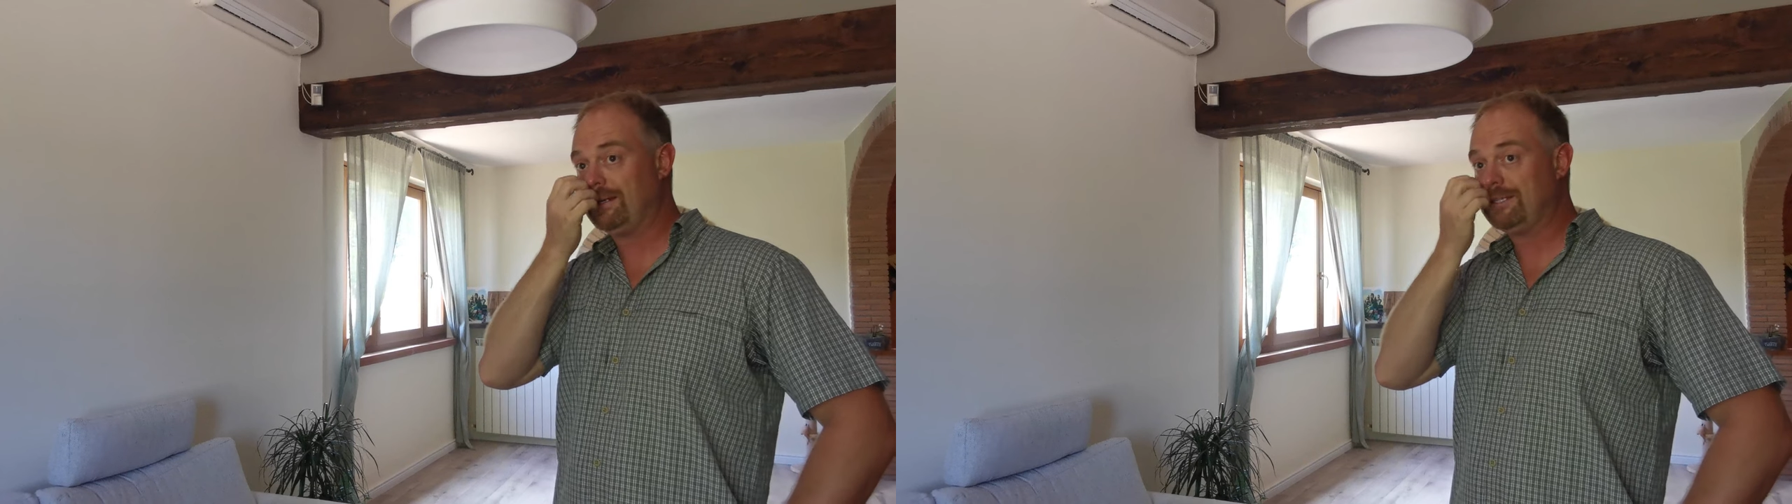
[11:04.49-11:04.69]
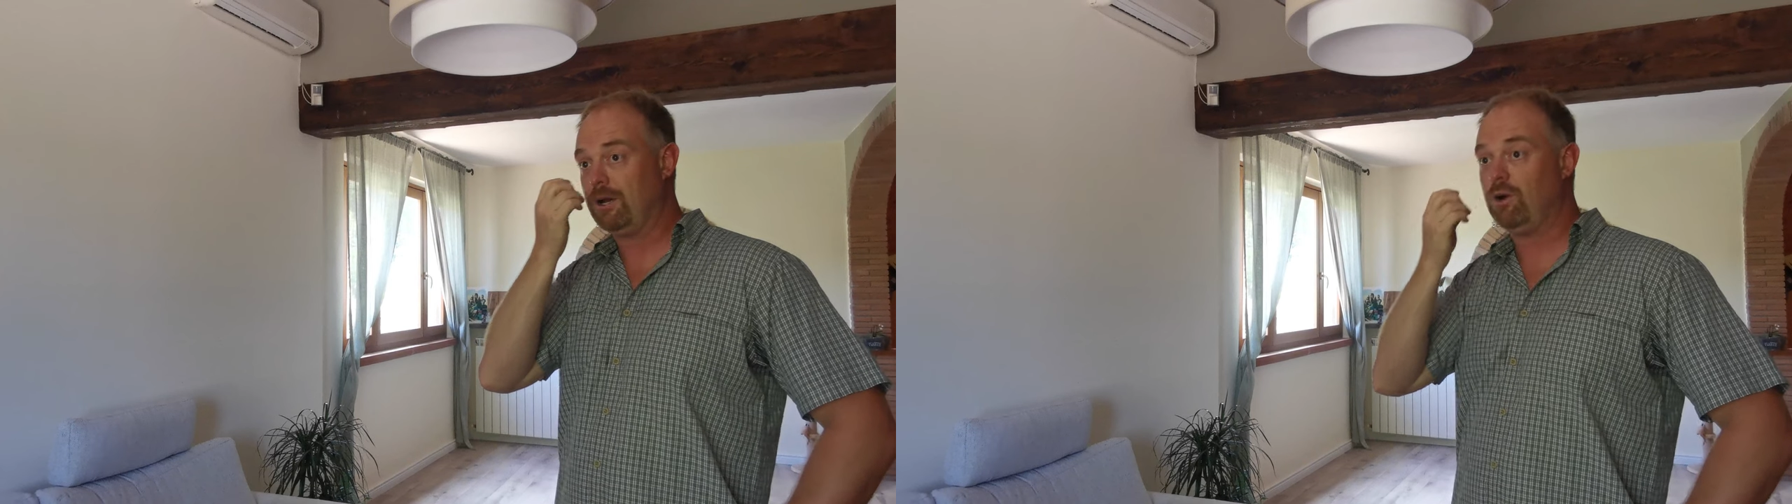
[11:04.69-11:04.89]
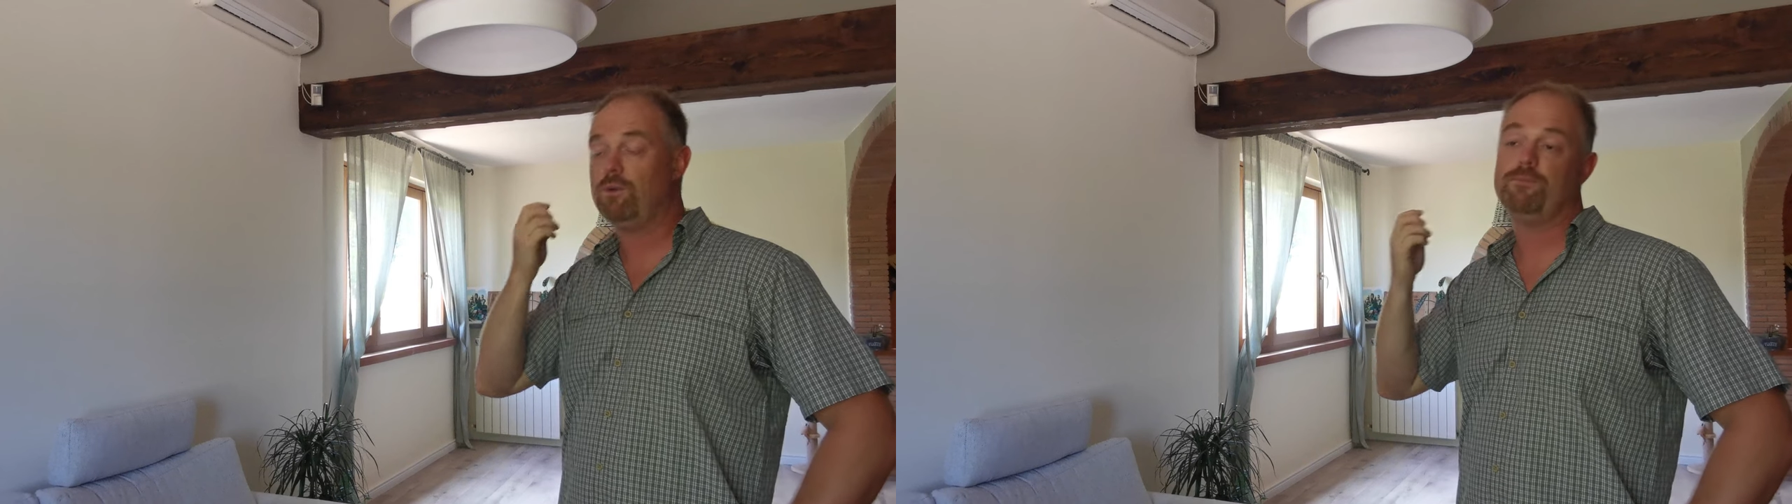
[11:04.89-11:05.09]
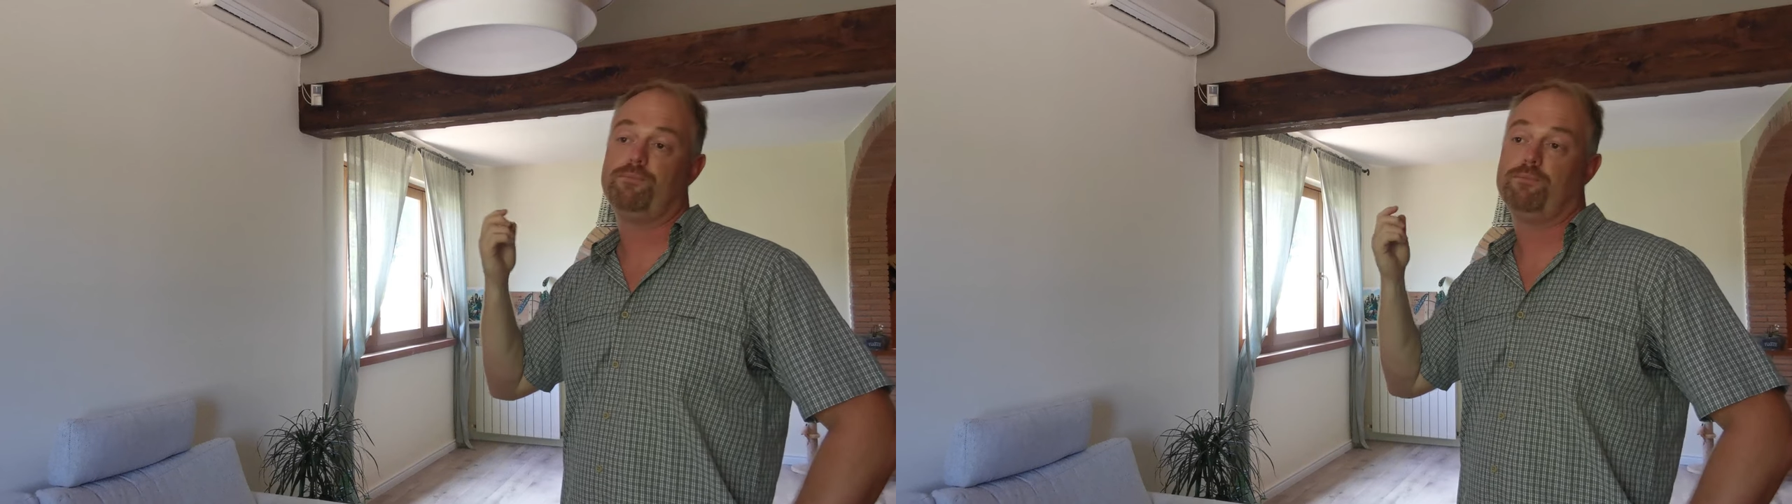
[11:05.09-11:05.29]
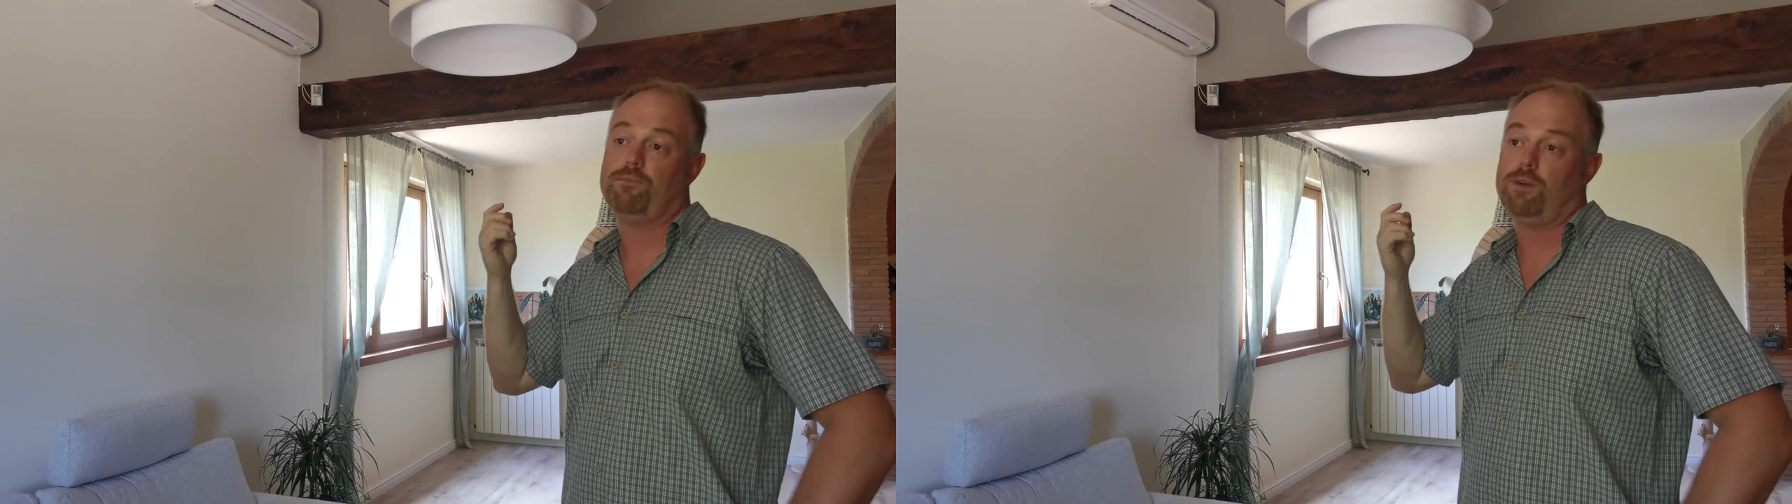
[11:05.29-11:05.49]

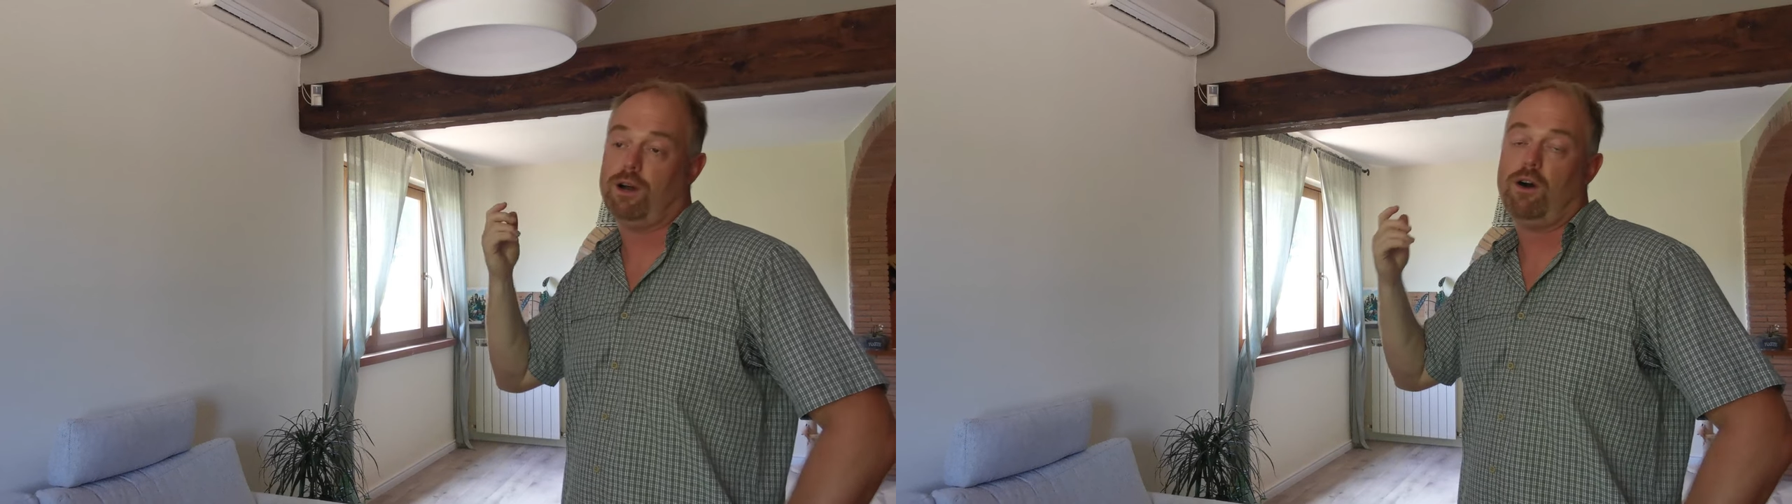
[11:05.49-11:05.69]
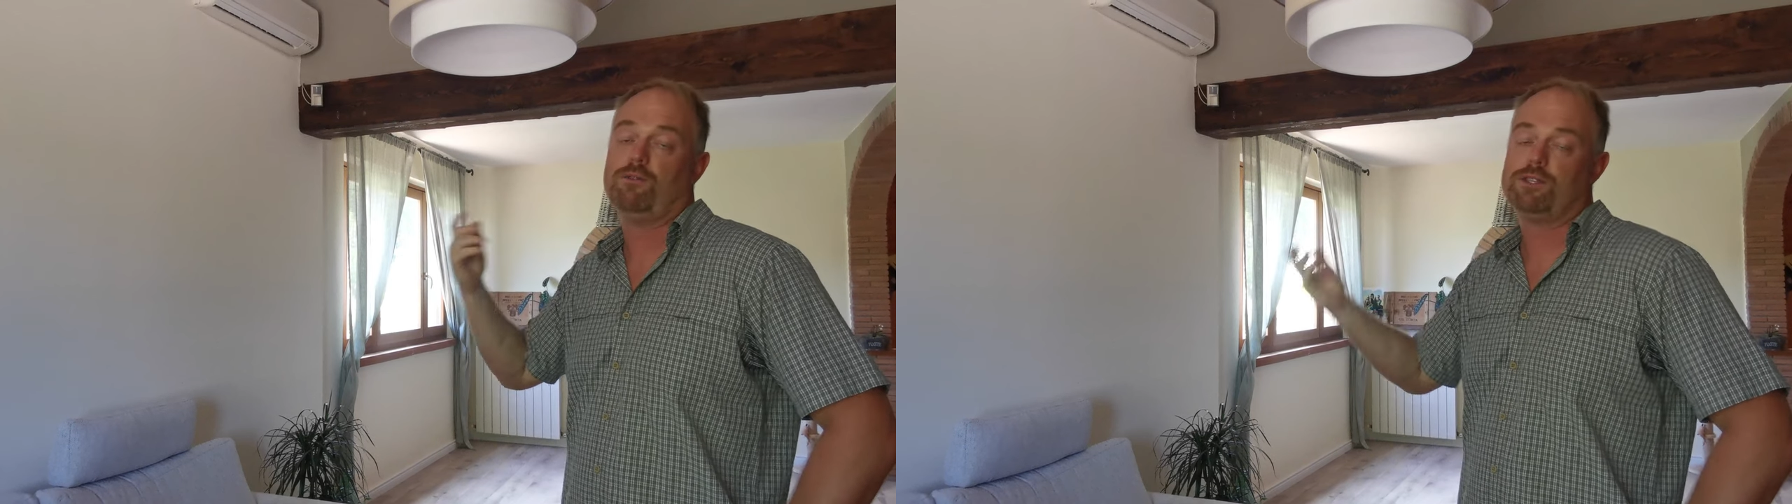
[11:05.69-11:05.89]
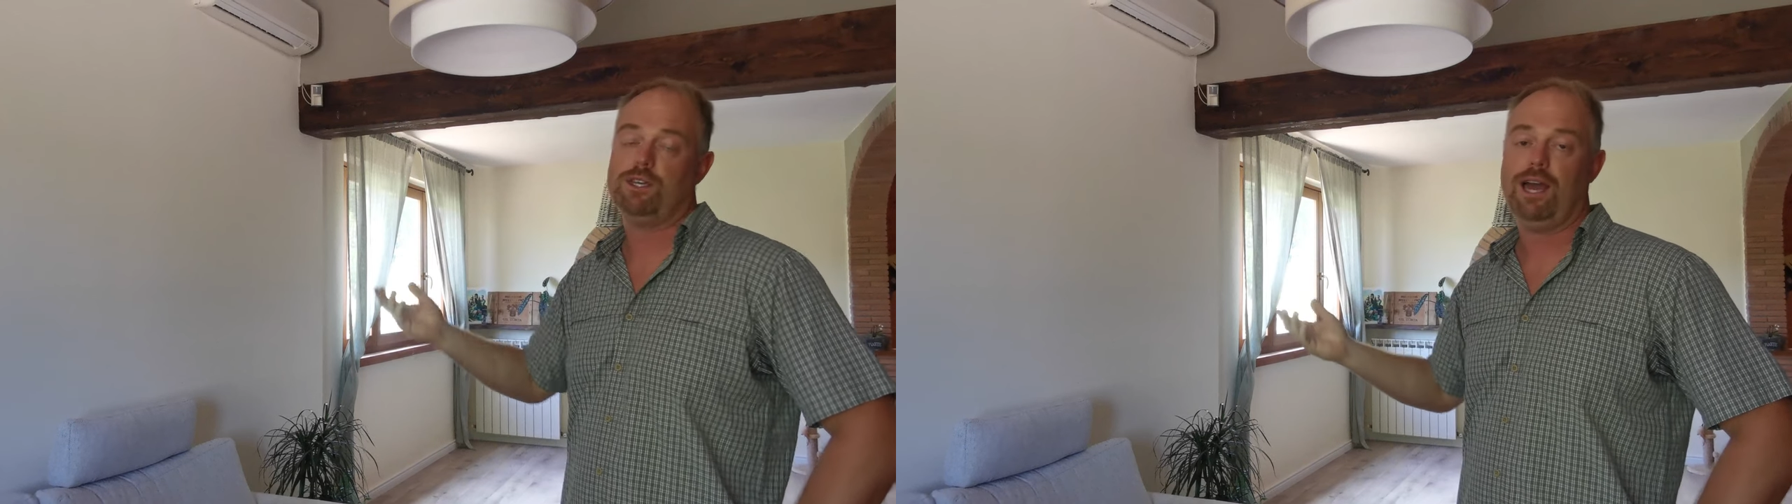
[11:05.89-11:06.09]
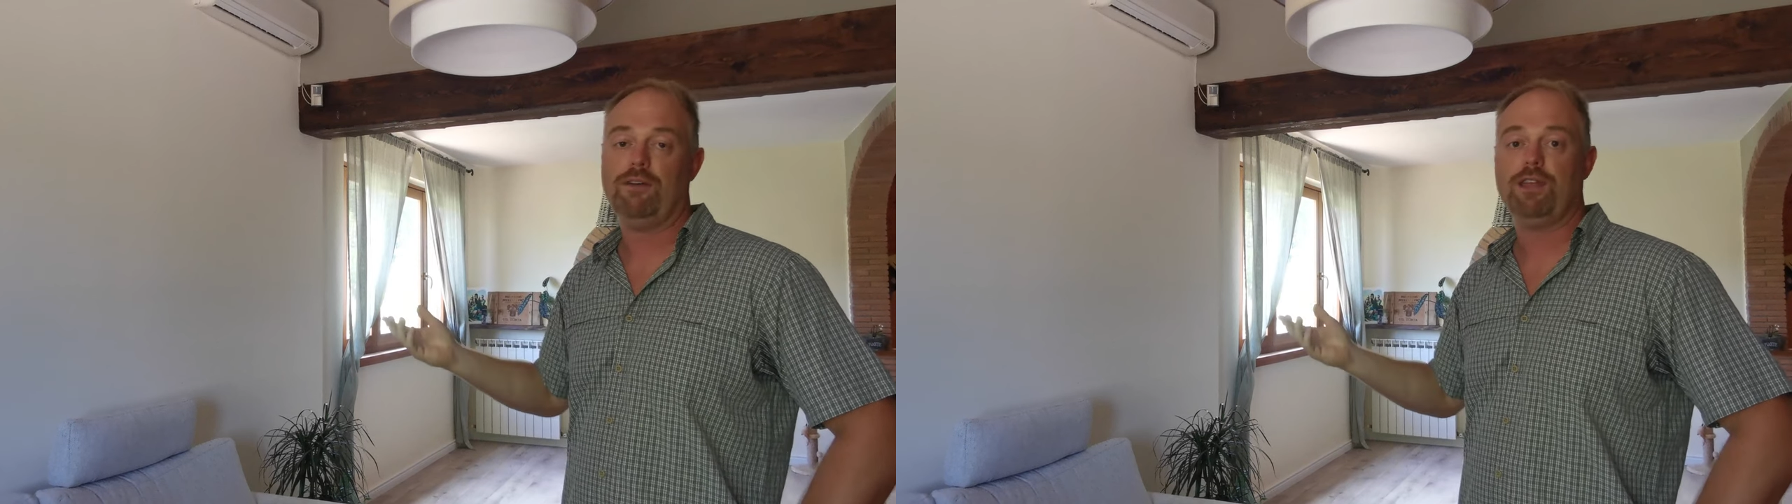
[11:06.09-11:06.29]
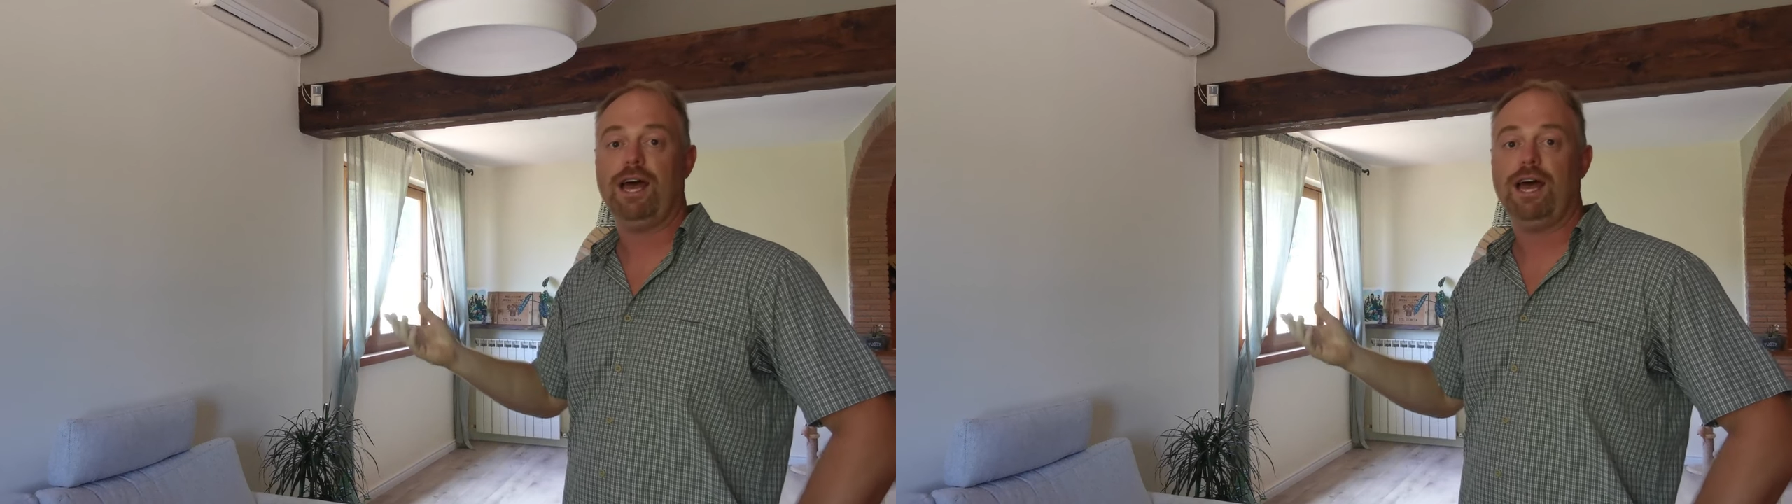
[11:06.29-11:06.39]
So obviously you have